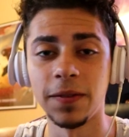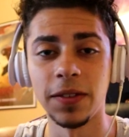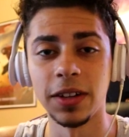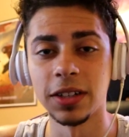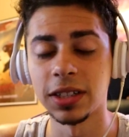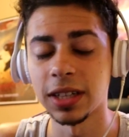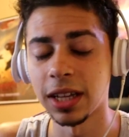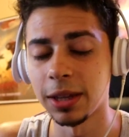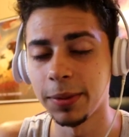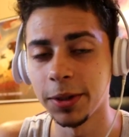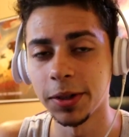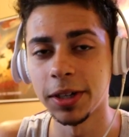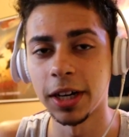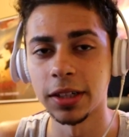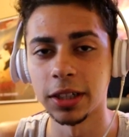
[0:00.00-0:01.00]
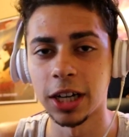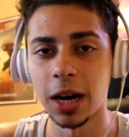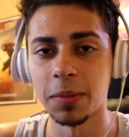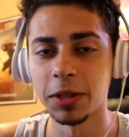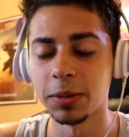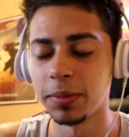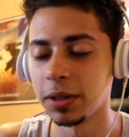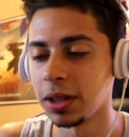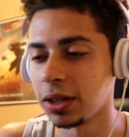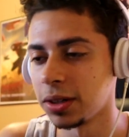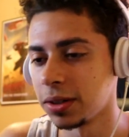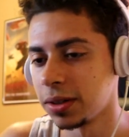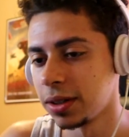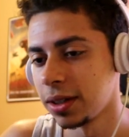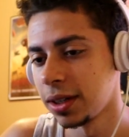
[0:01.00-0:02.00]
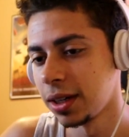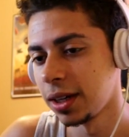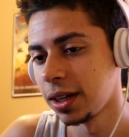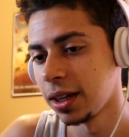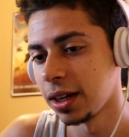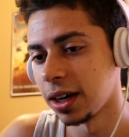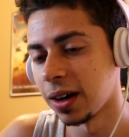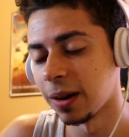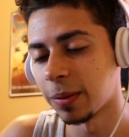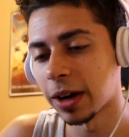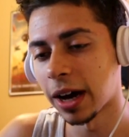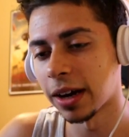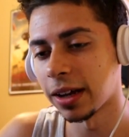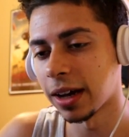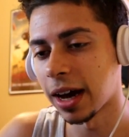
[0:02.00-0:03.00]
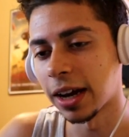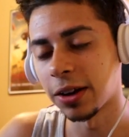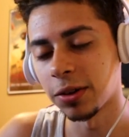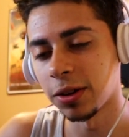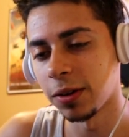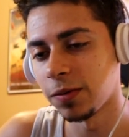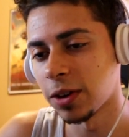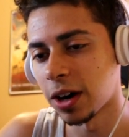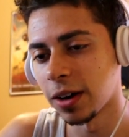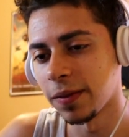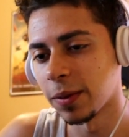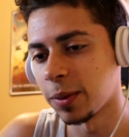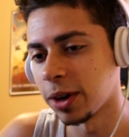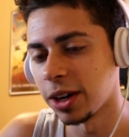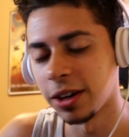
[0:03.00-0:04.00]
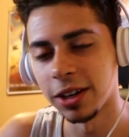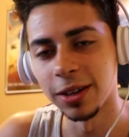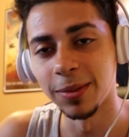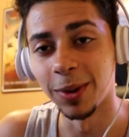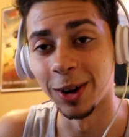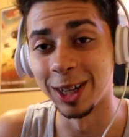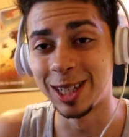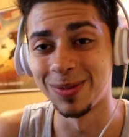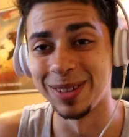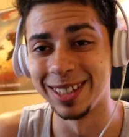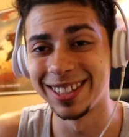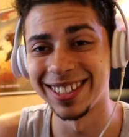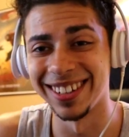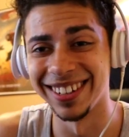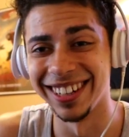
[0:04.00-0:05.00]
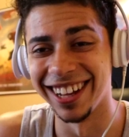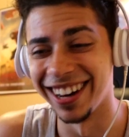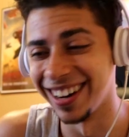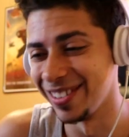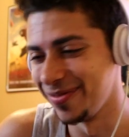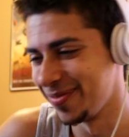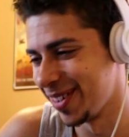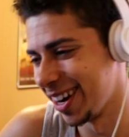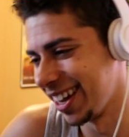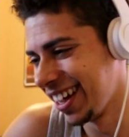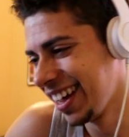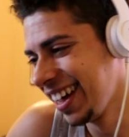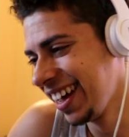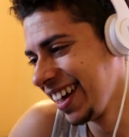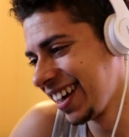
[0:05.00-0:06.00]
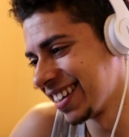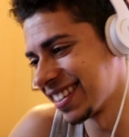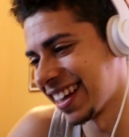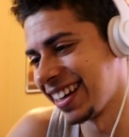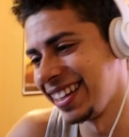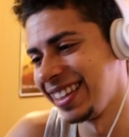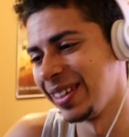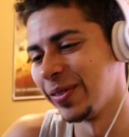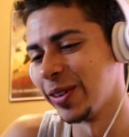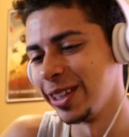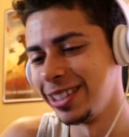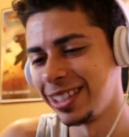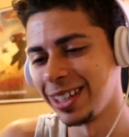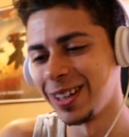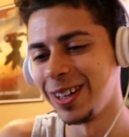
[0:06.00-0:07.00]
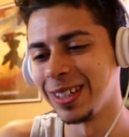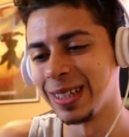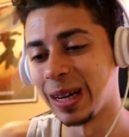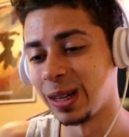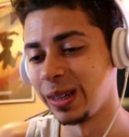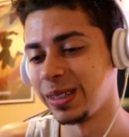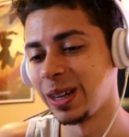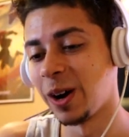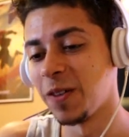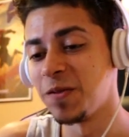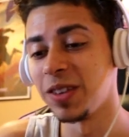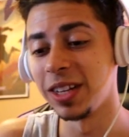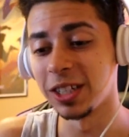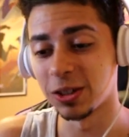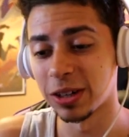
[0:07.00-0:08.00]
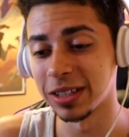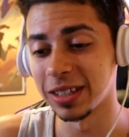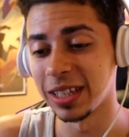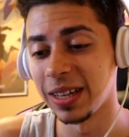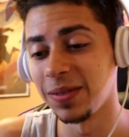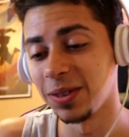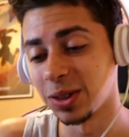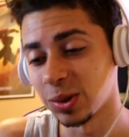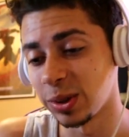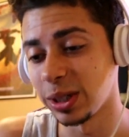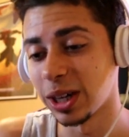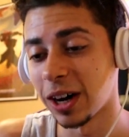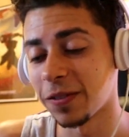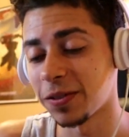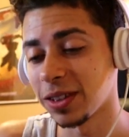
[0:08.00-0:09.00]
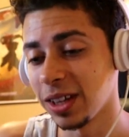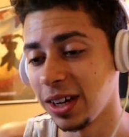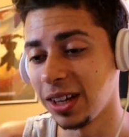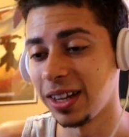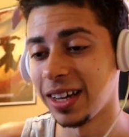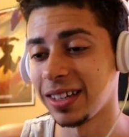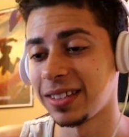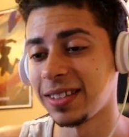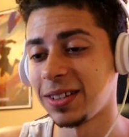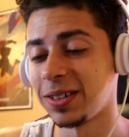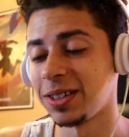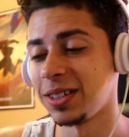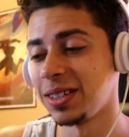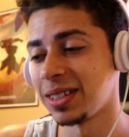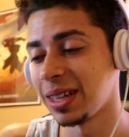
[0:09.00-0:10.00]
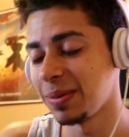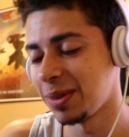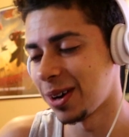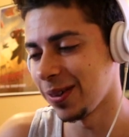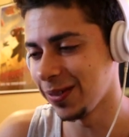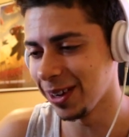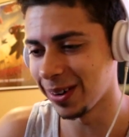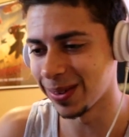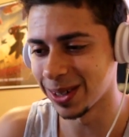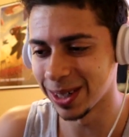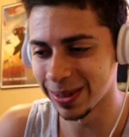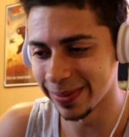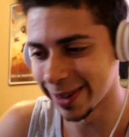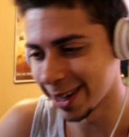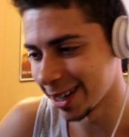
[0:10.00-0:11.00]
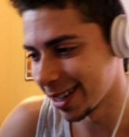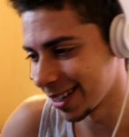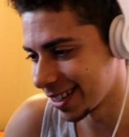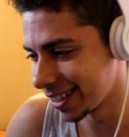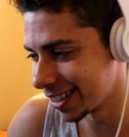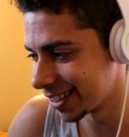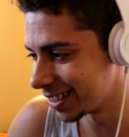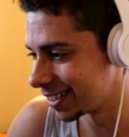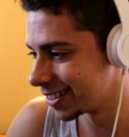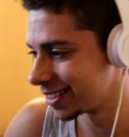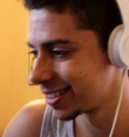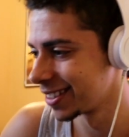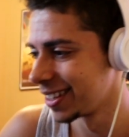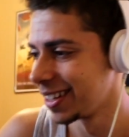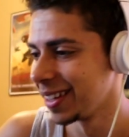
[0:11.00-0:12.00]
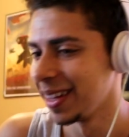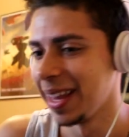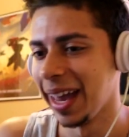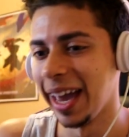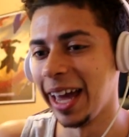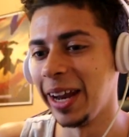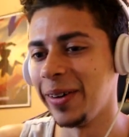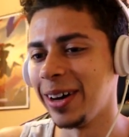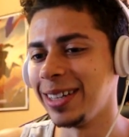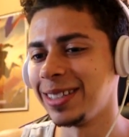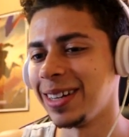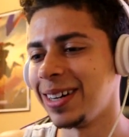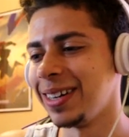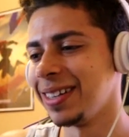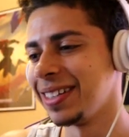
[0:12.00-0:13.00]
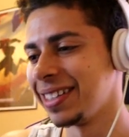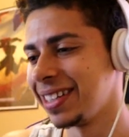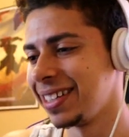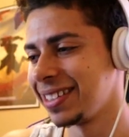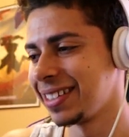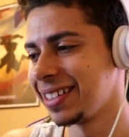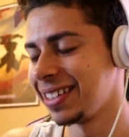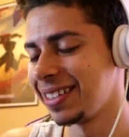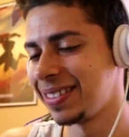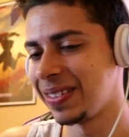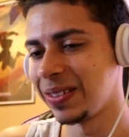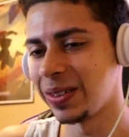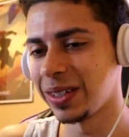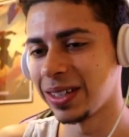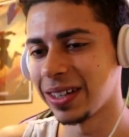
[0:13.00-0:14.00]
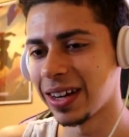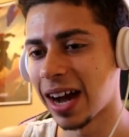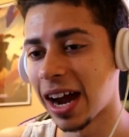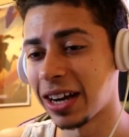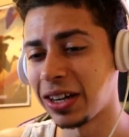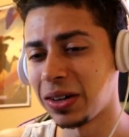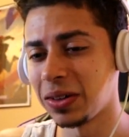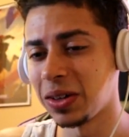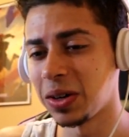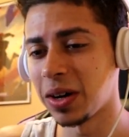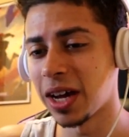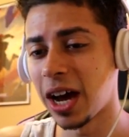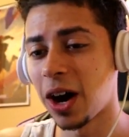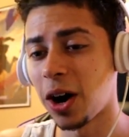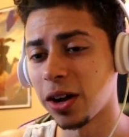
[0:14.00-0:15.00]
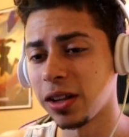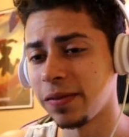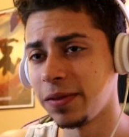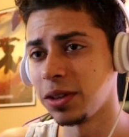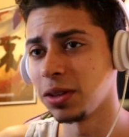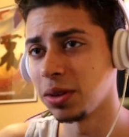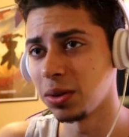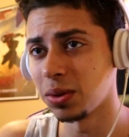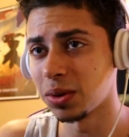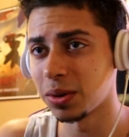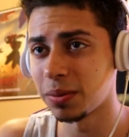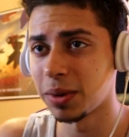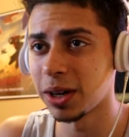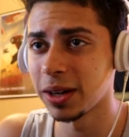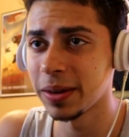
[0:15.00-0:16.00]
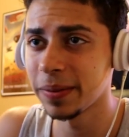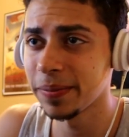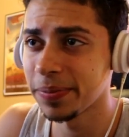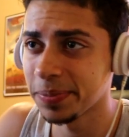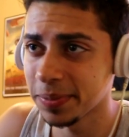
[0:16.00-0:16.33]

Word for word: to finish that, let me know down in the comments below. Um, kind of, I don't know if y'all even want it anymore. It's been so long, bruh. Because I did the one series, now I'm just going to finish Resident Evil 3 off for the uh, next series. Let me know if y'all want it, bruh. Goodness. Anyways, though, let's get into it. I don't know all of the lore, bruh.